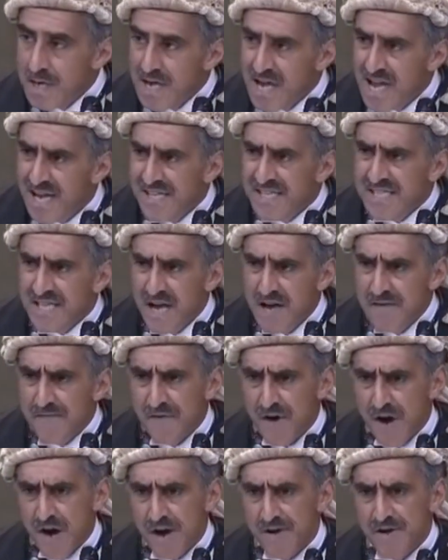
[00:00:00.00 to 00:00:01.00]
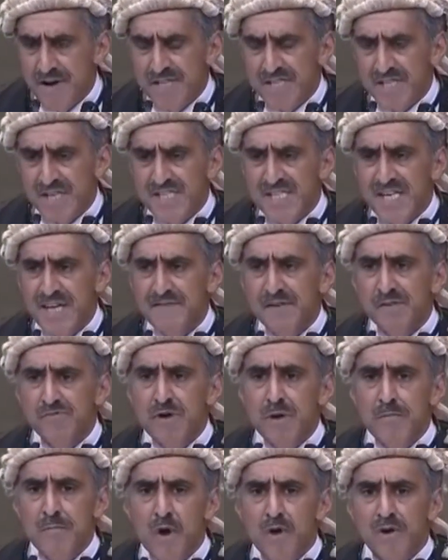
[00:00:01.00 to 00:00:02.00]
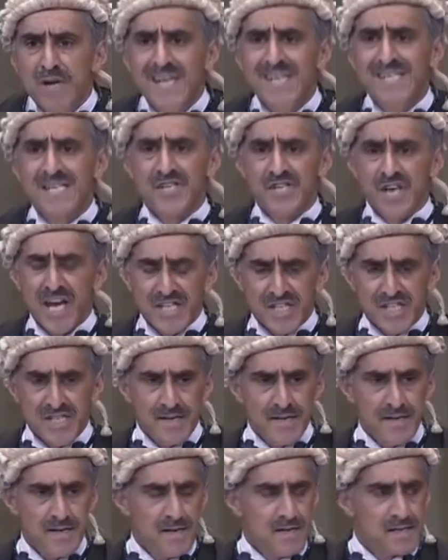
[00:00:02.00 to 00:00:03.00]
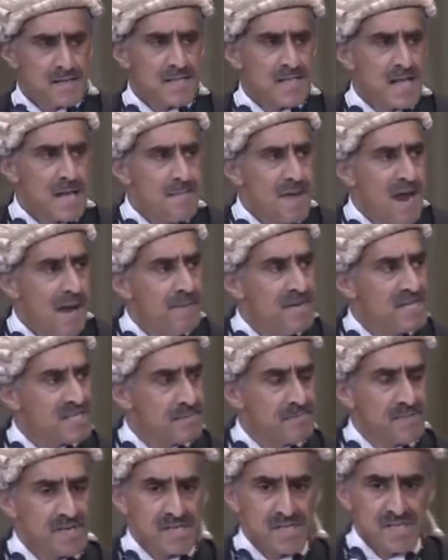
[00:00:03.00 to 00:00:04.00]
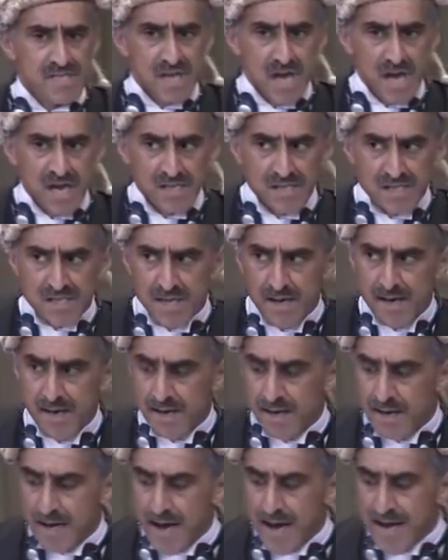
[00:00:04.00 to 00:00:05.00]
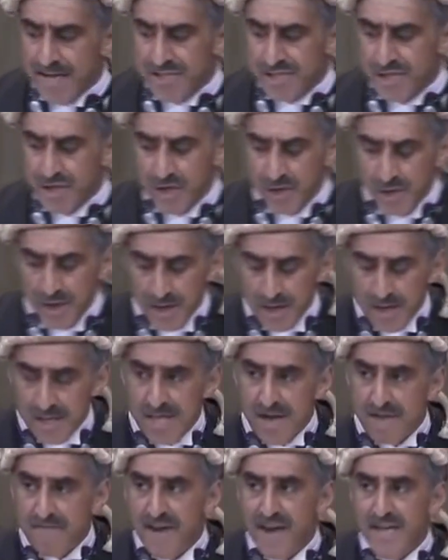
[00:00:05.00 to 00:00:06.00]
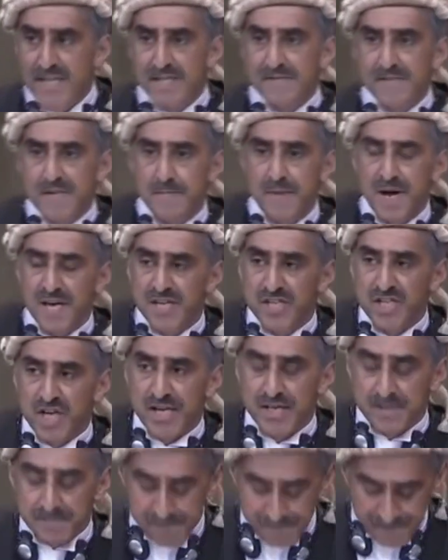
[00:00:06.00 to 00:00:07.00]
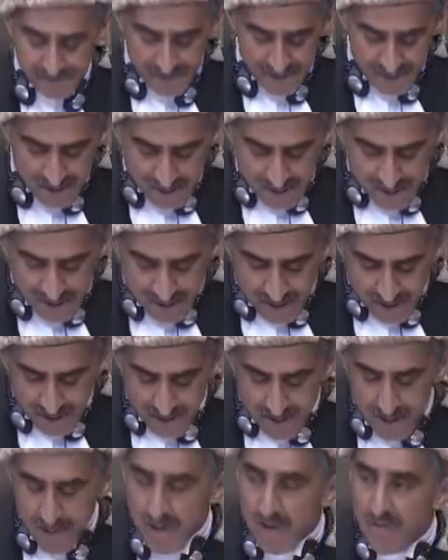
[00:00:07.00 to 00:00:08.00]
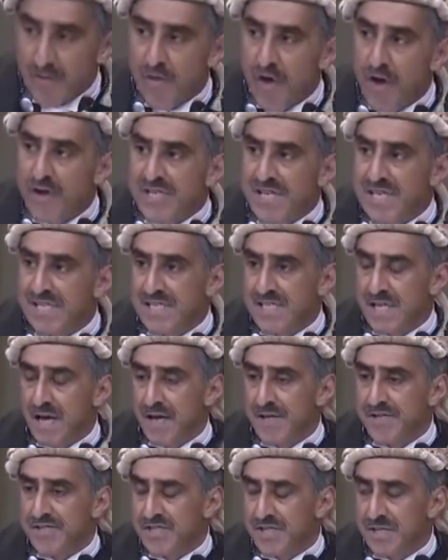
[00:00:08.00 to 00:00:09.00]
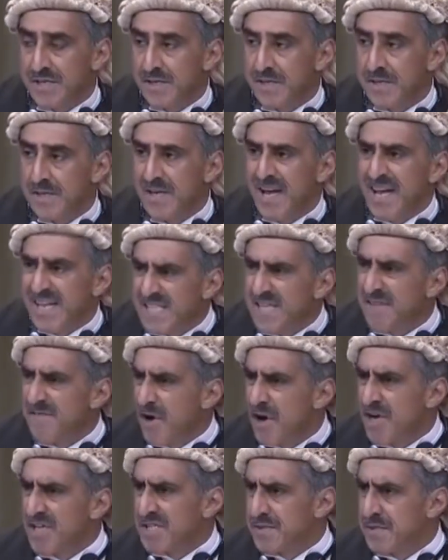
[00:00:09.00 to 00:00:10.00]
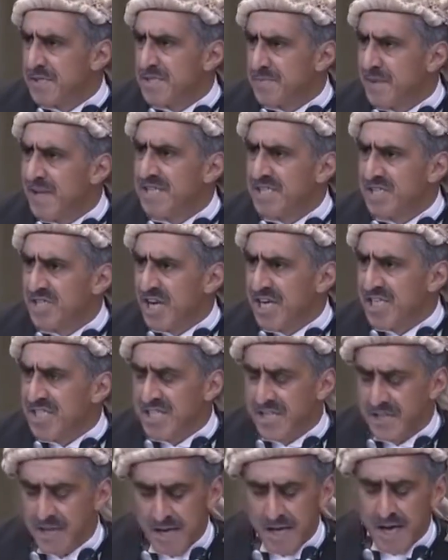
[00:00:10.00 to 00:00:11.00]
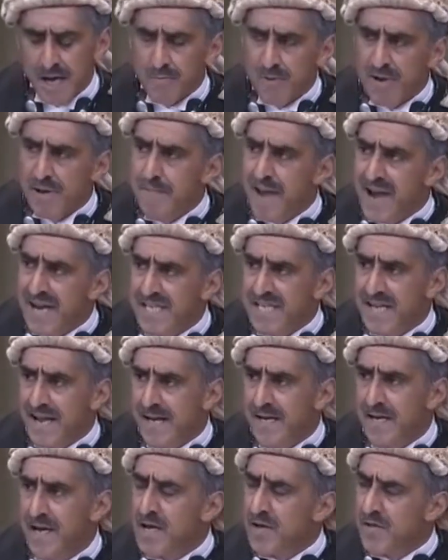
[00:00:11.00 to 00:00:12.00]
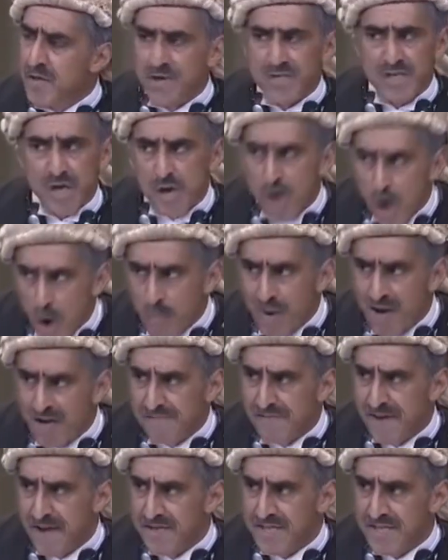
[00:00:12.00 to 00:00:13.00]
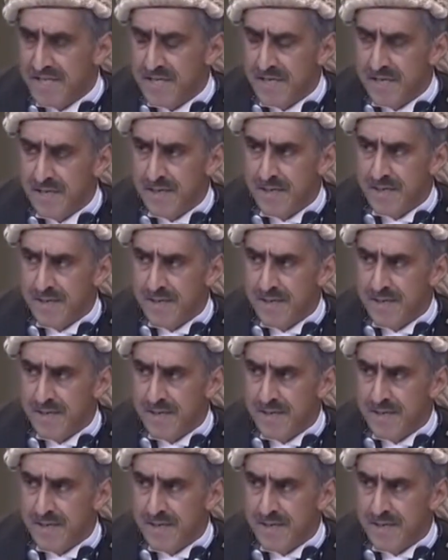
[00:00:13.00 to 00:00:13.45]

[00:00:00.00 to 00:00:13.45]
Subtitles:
Insofar as it's even remotely suggested that there may be some concerns as to the fate of Commander Jadhav, those concerns, insofar as it's being suggested, and we maintain those are not well-founded.